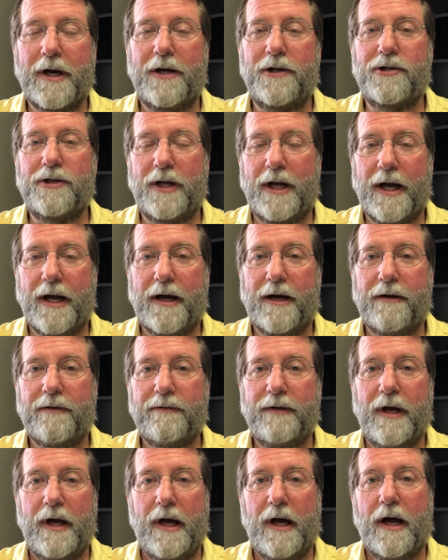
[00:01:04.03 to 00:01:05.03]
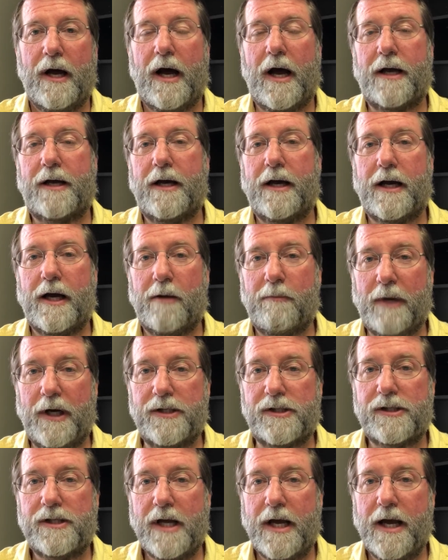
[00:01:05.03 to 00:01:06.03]
I should have. I cut out
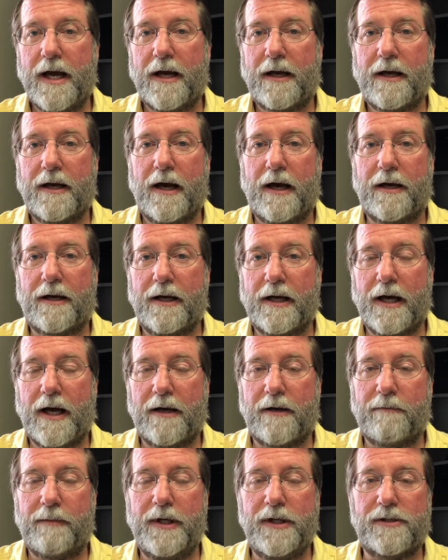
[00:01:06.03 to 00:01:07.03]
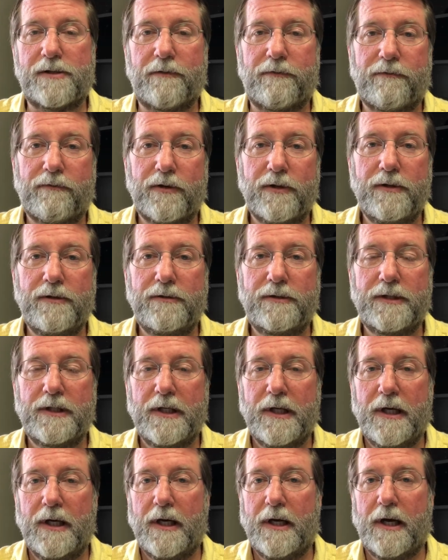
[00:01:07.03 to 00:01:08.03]
my snack, I cut out a piece of fruit,
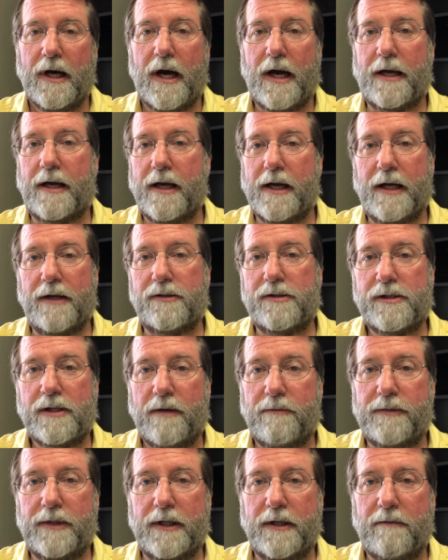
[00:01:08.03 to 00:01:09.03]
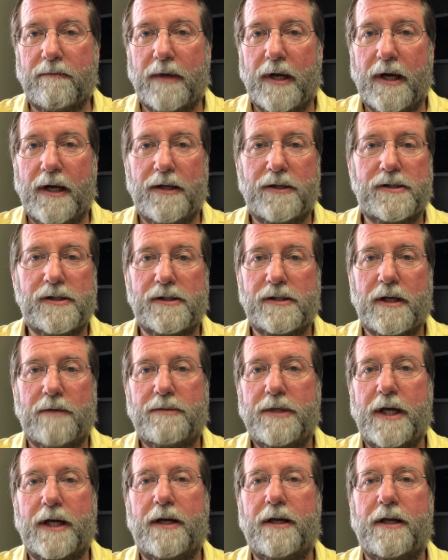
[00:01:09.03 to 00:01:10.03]
I cut out something. And since I'm
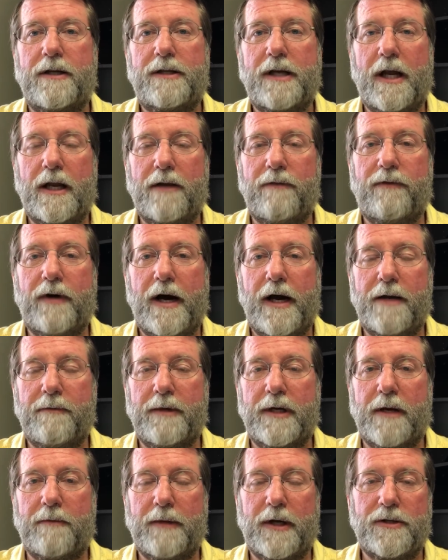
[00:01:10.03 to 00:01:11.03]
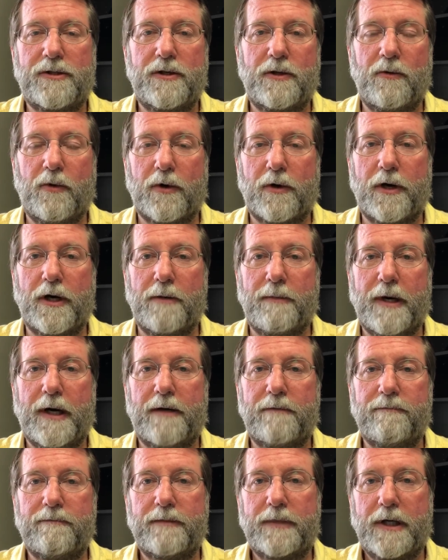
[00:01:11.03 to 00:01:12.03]
taking a daily vitamin, I'm not too worried
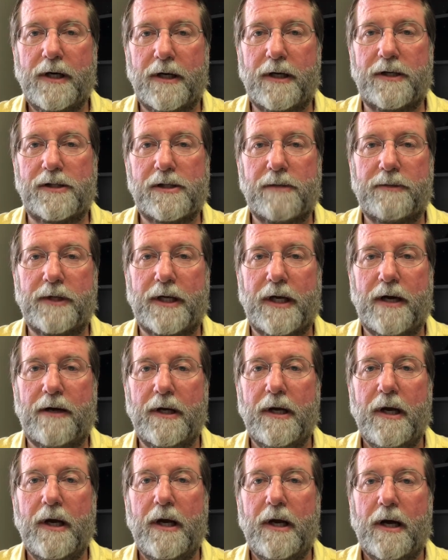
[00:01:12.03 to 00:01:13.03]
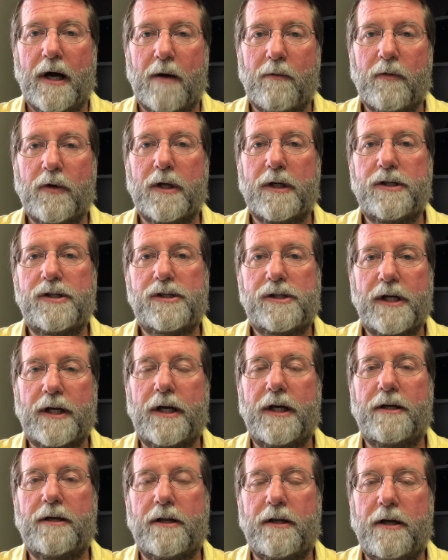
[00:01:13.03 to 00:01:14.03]
about cutting something out. I'm really
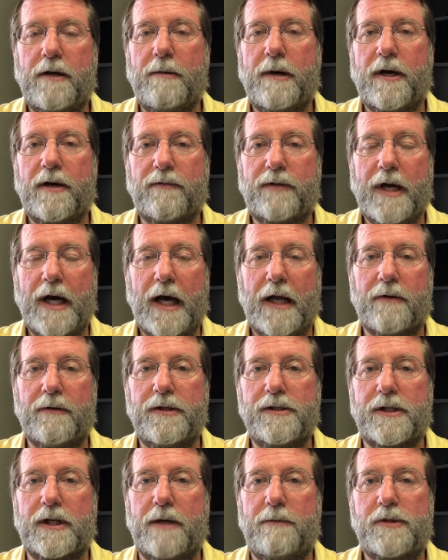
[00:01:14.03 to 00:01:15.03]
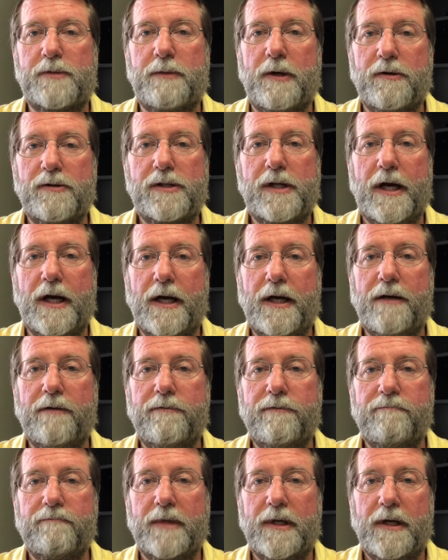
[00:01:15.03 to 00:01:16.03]
sticking to the amount of calories that I'm supposed to
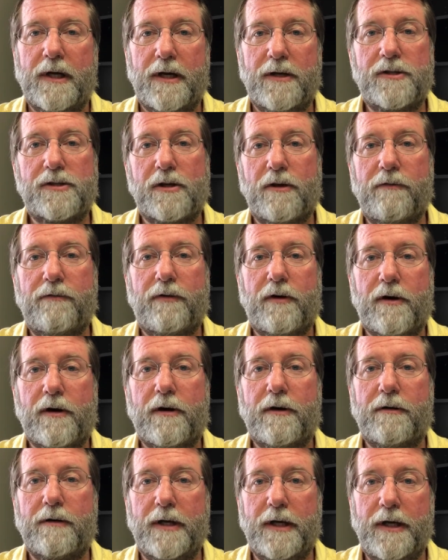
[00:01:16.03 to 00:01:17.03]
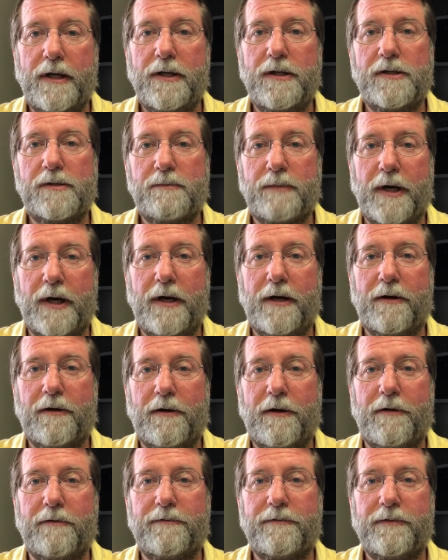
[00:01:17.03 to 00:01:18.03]
have, and so far it is paying
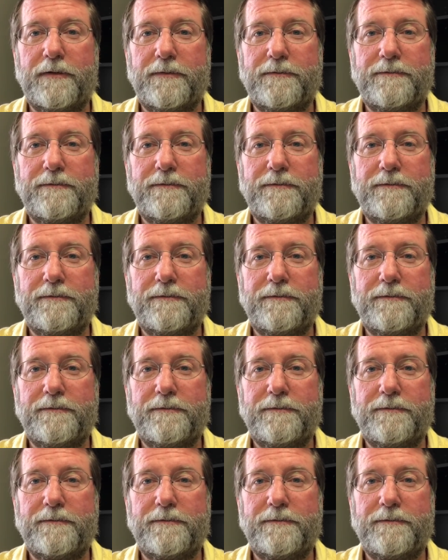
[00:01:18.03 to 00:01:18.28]
off.